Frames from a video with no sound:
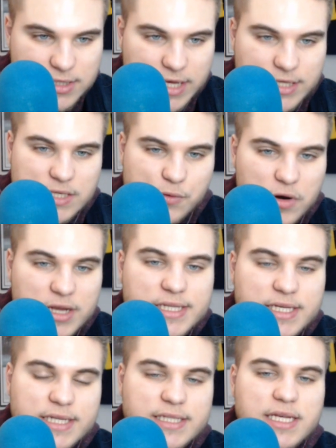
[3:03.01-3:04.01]
In
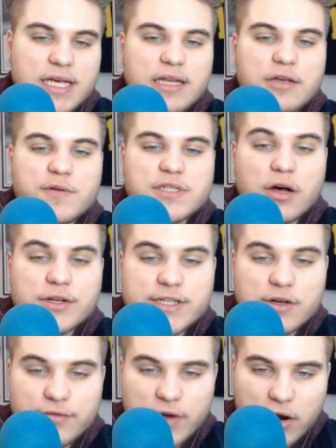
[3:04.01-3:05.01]
2016, he was
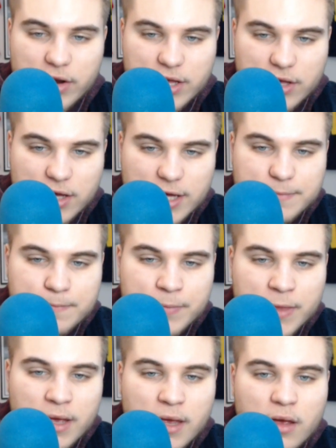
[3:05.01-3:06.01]
also very good,
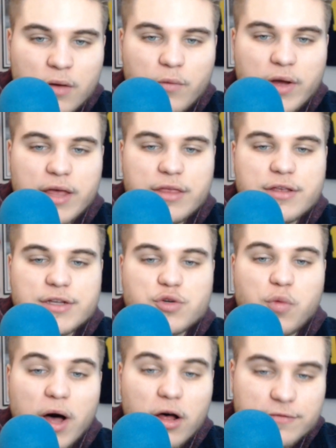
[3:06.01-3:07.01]
with
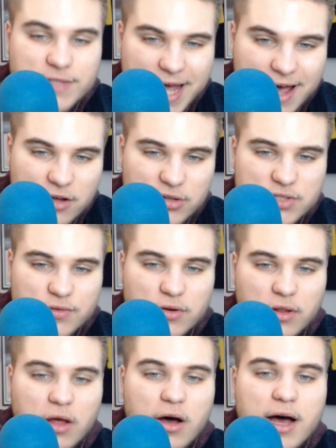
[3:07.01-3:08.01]
12 tackles for
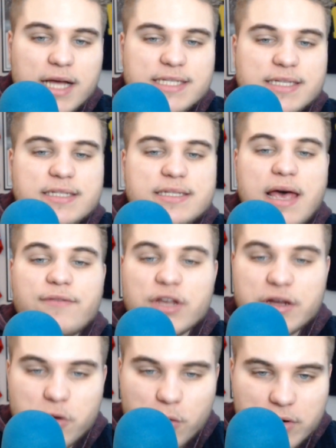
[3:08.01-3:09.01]
loss,
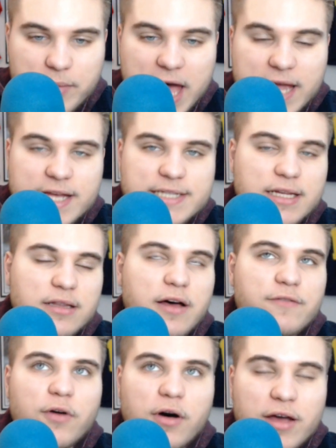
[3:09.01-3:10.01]
7 quarterback hits,
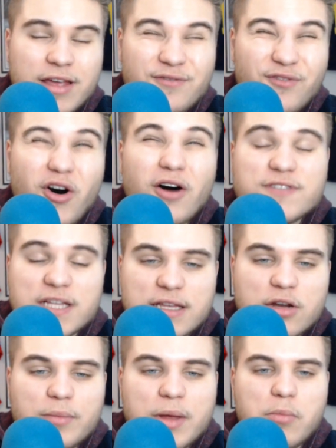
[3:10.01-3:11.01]
involved a
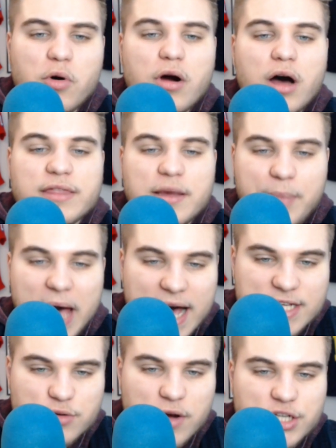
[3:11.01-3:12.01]
little bit more on the
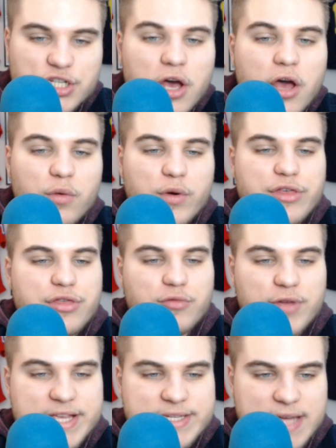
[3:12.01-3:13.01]
pass rush, with
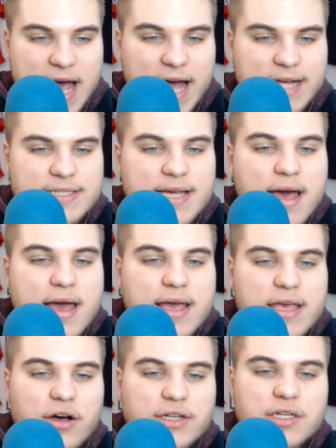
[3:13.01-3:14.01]
3 sacks.
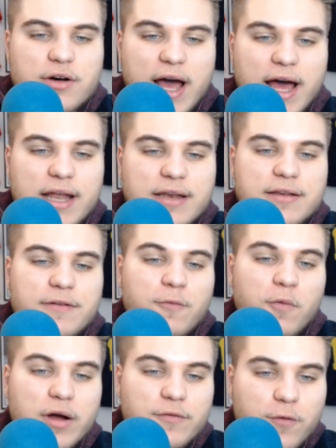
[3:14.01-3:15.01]
He also had
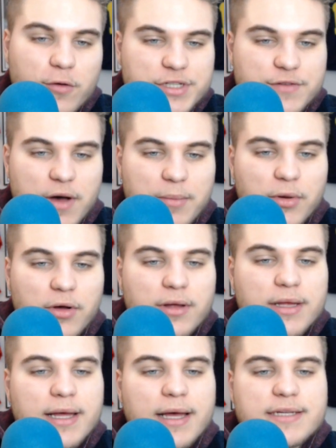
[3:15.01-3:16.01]
1 forced fumble,
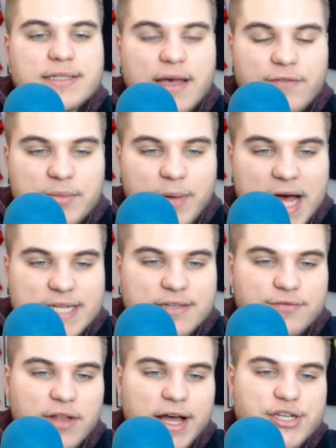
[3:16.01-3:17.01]
7 pass
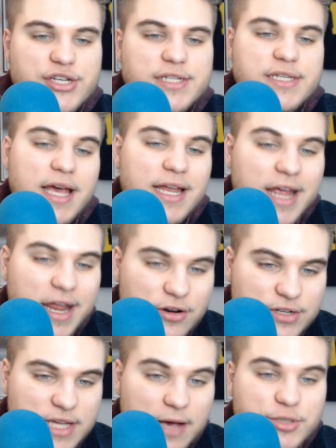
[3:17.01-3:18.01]
deflections, and
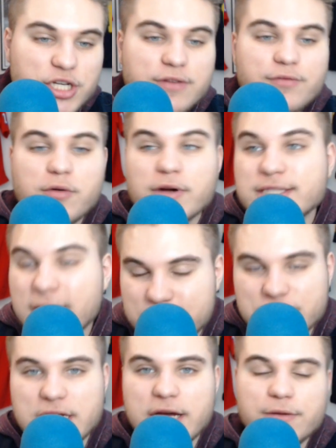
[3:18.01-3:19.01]
interception for a
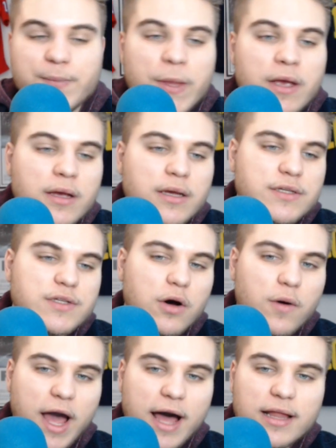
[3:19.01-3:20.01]
touchdown.
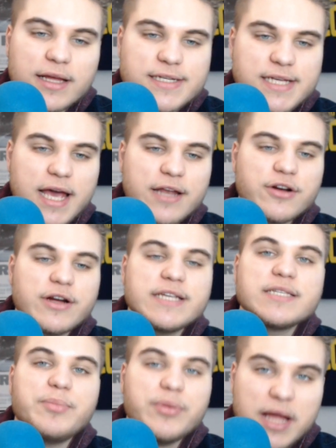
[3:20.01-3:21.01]
So Alexander
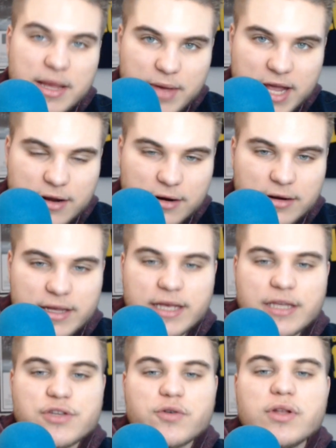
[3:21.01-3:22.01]
is a playmaker. He
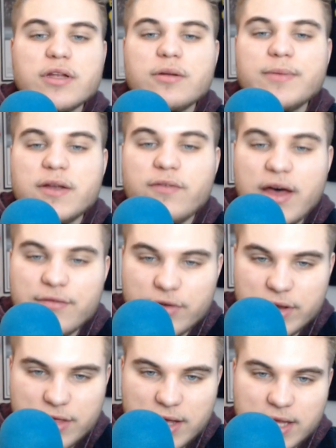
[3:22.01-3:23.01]
can do a little bit of
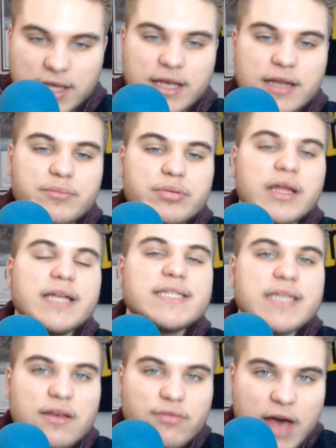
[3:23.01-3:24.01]
everything. He can
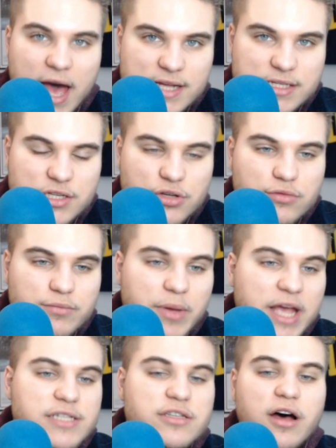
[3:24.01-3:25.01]
blitz if asked to
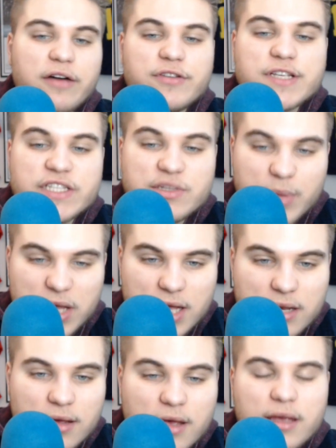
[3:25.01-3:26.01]
based off his
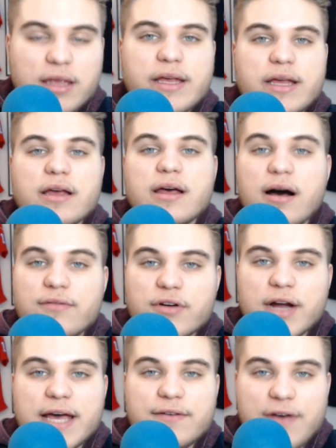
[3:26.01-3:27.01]
speed. He can
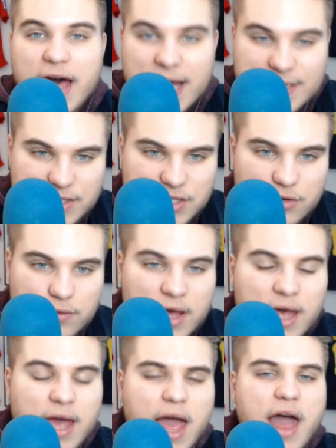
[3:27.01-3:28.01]
cover if asked to.
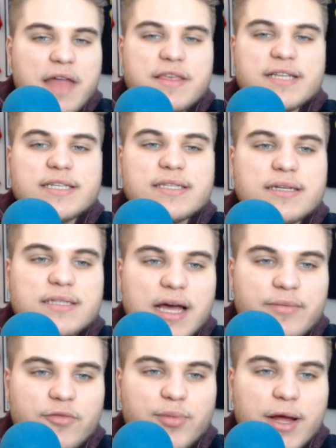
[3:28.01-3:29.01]
And this is the
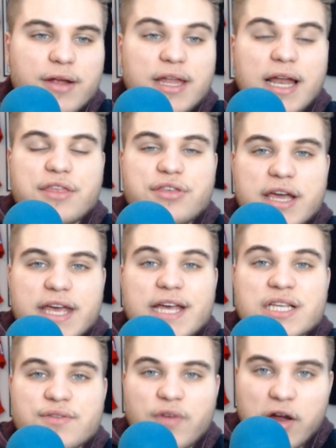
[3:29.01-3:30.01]
type of player that I think
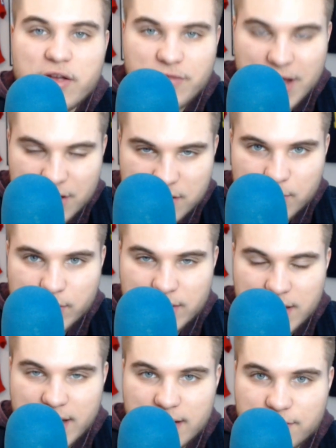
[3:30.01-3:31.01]
is very valuable in
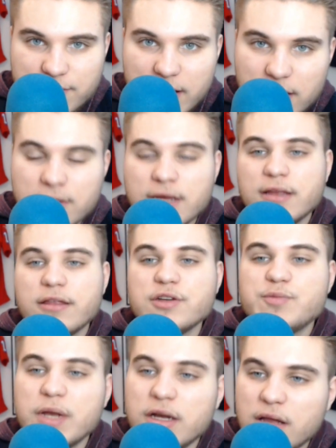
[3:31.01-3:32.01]
the NFL.
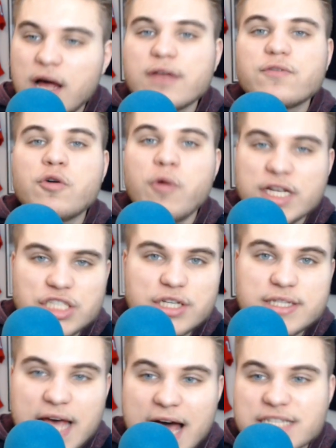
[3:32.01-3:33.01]
There's been a lot of
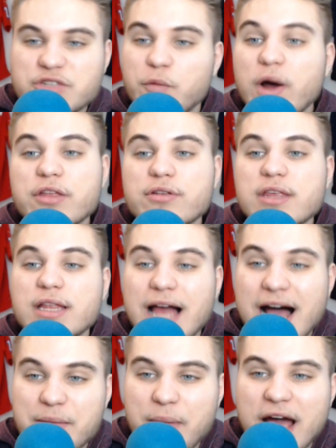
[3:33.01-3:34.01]
questions asked whether the
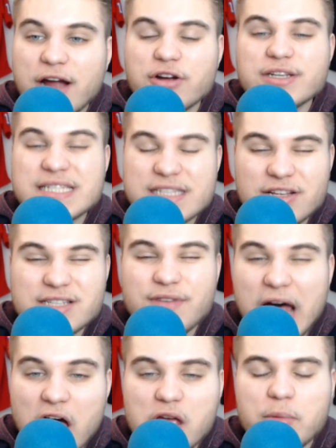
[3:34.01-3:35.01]
linebacker is still as
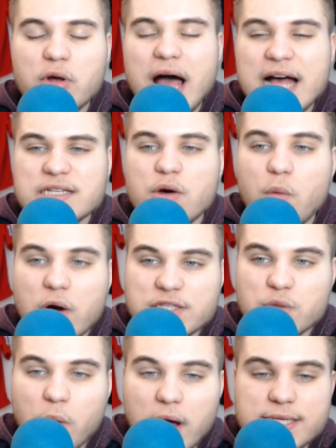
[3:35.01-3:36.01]
valuable as it
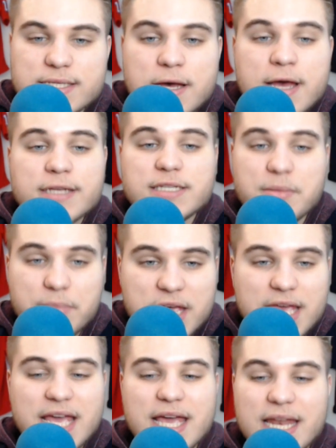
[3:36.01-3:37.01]
once was. To
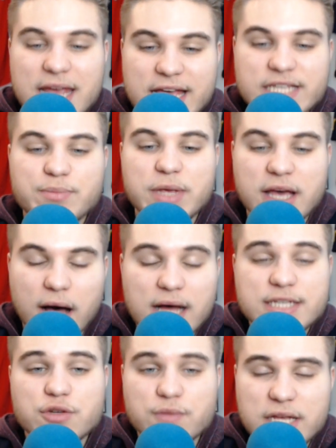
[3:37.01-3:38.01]
me, it is,
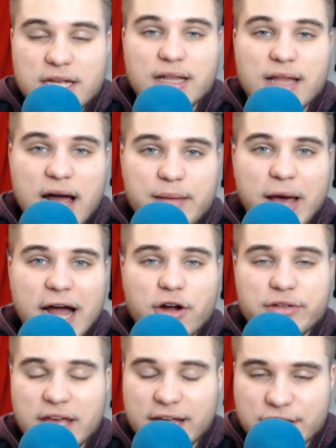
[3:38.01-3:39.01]
because you need a
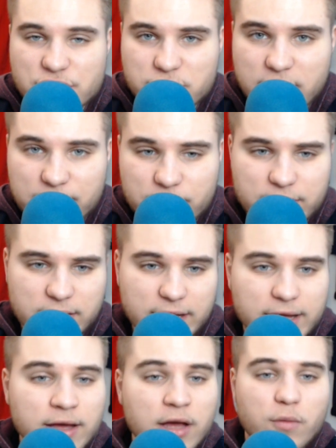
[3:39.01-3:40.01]
linebacker that can do everything.